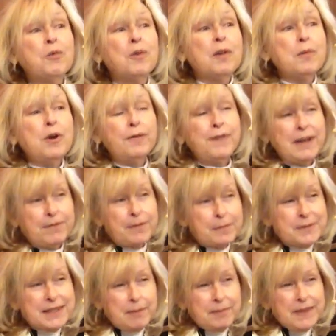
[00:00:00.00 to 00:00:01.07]
that we're moving
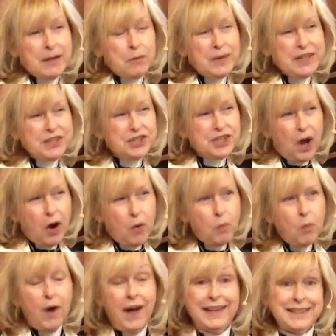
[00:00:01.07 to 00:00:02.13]
from something we
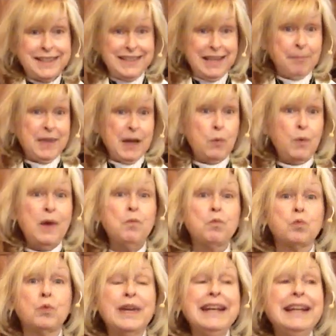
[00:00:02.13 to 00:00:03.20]
don't want to something we
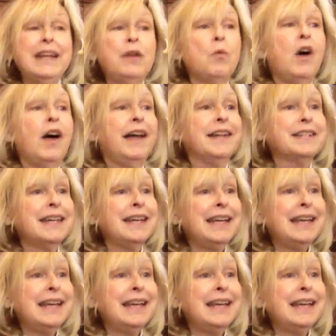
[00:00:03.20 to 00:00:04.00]
really want.